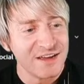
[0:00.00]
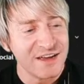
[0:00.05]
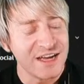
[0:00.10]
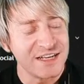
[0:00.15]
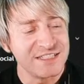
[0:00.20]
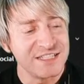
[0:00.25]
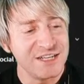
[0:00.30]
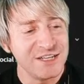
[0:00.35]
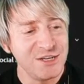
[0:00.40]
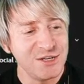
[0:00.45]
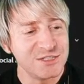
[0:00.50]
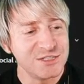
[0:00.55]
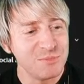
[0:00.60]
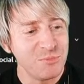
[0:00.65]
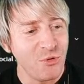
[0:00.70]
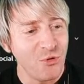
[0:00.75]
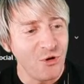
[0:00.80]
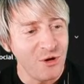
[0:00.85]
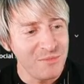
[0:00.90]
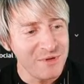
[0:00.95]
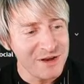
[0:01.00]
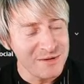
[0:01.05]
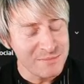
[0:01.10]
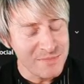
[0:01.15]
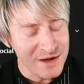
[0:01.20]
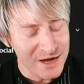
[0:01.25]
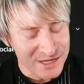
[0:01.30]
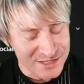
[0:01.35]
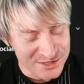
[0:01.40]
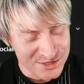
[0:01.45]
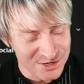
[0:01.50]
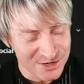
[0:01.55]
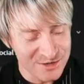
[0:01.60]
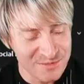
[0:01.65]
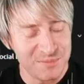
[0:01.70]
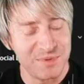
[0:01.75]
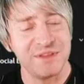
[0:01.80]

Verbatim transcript: I did use a pore minimizer,